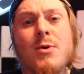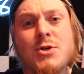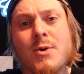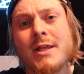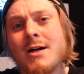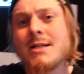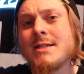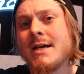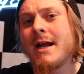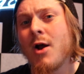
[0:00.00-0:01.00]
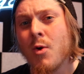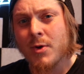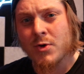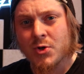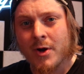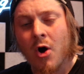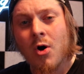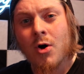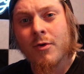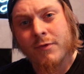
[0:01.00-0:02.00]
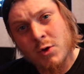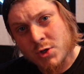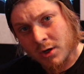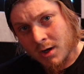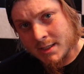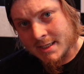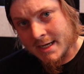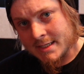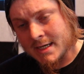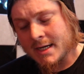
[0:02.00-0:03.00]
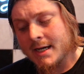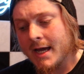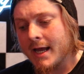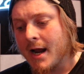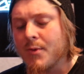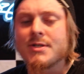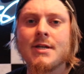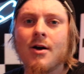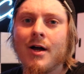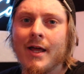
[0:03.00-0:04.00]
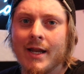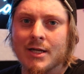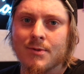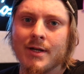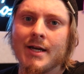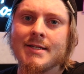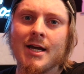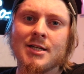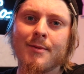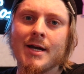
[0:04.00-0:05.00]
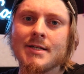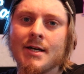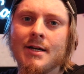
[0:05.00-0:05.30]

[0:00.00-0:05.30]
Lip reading: you enjoyed the content, and I hope you enjoy all future content, and I will see y'all in the next one. Stay awesome, guys.